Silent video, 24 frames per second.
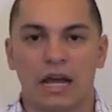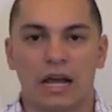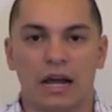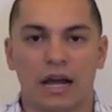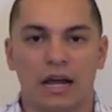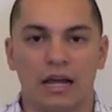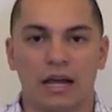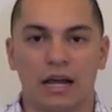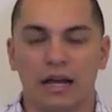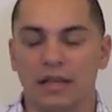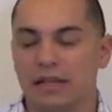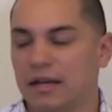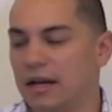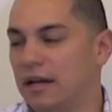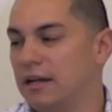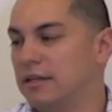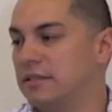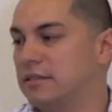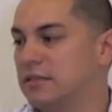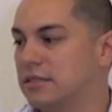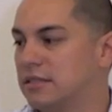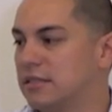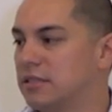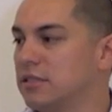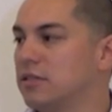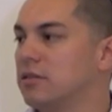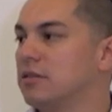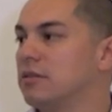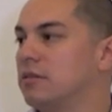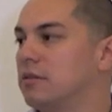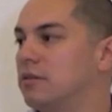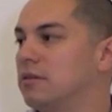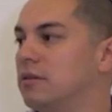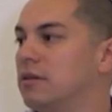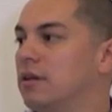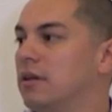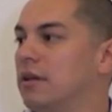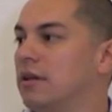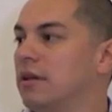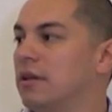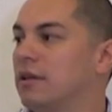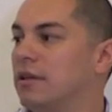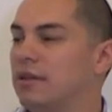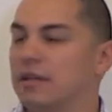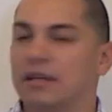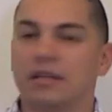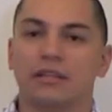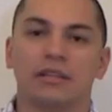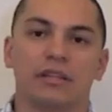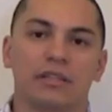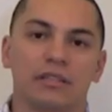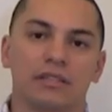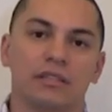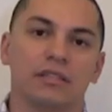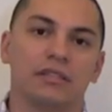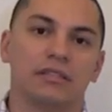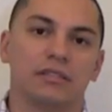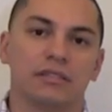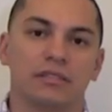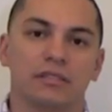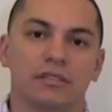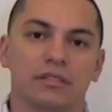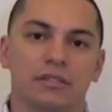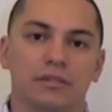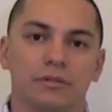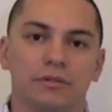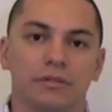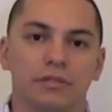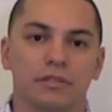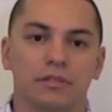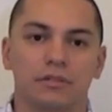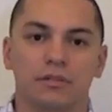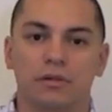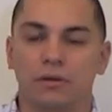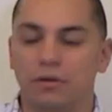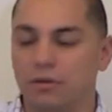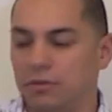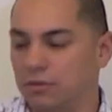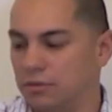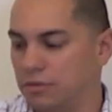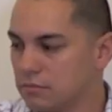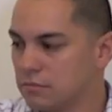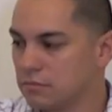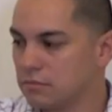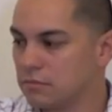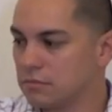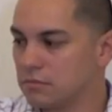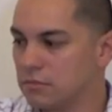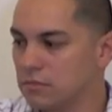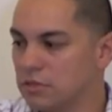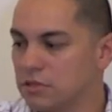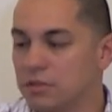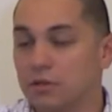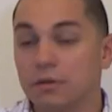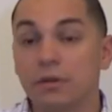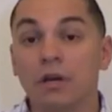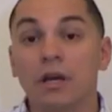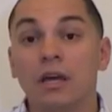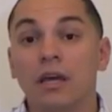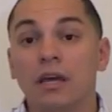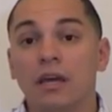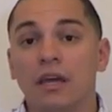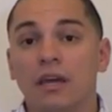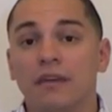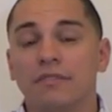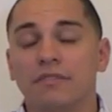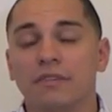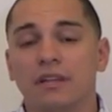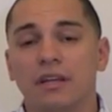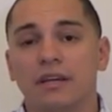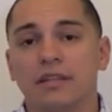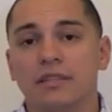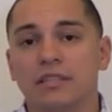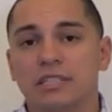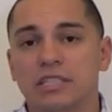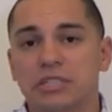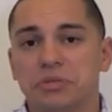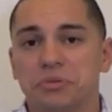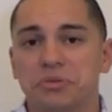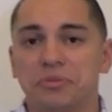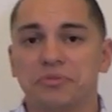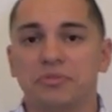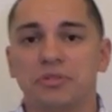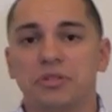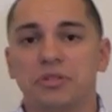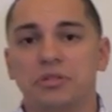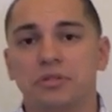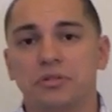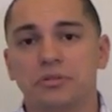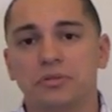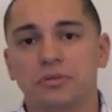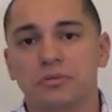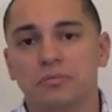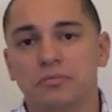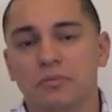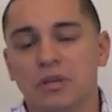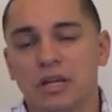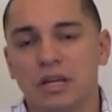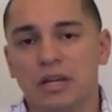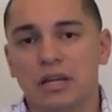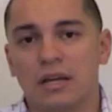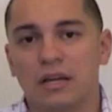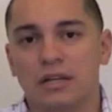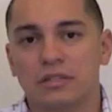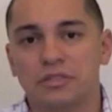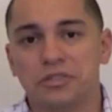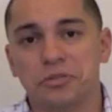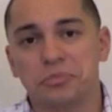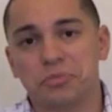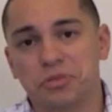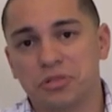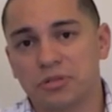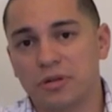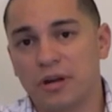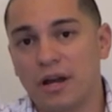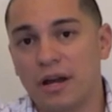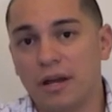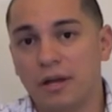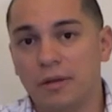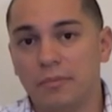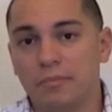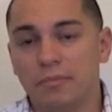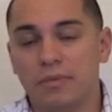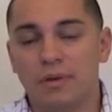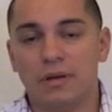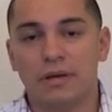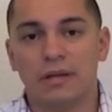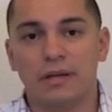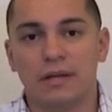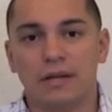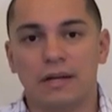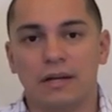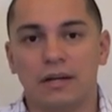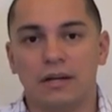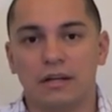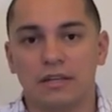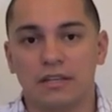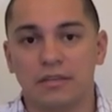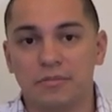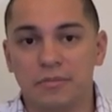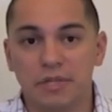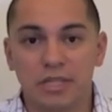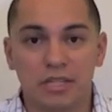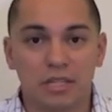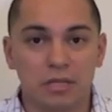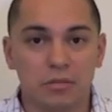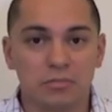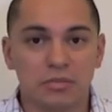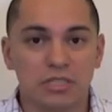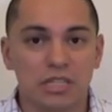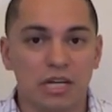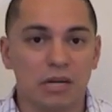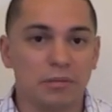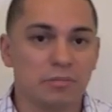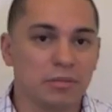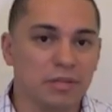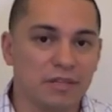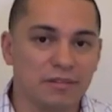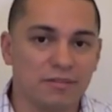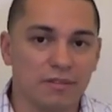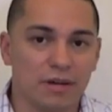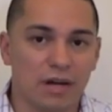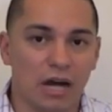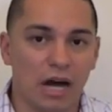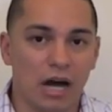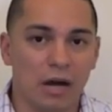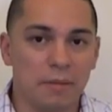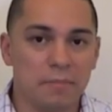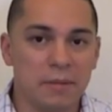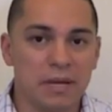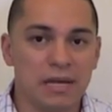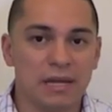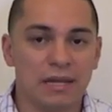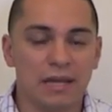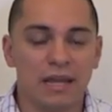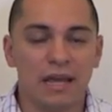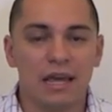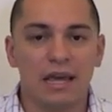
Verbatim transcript: I, I, I still think that this is going to hold it. So if you like this review, subscribe, uh, give me a thumbs up, leave a comment.